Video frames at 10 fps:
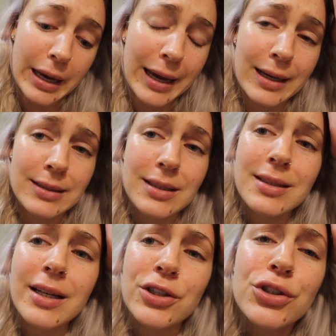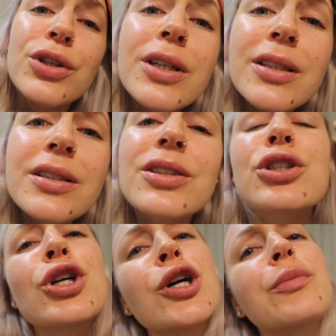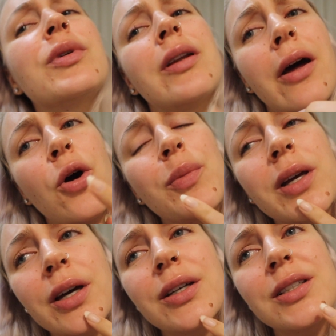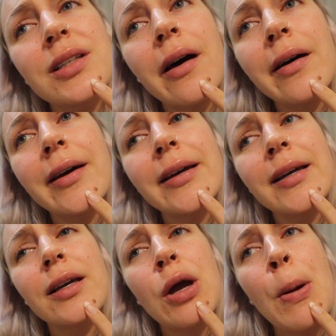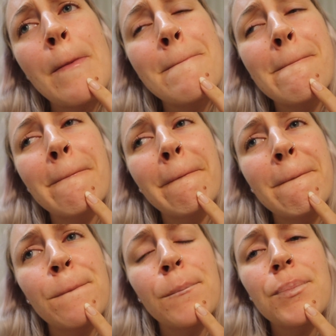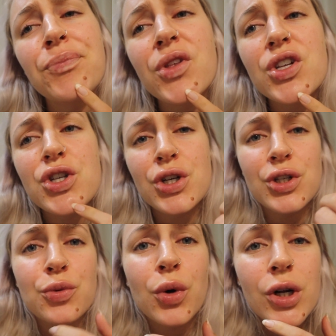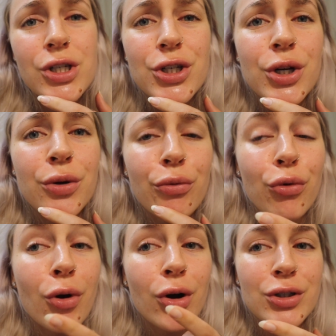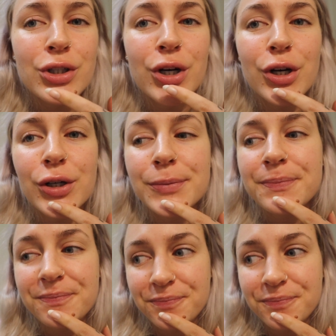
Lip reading: existentially disturbed now because I just watched Wrong Turn.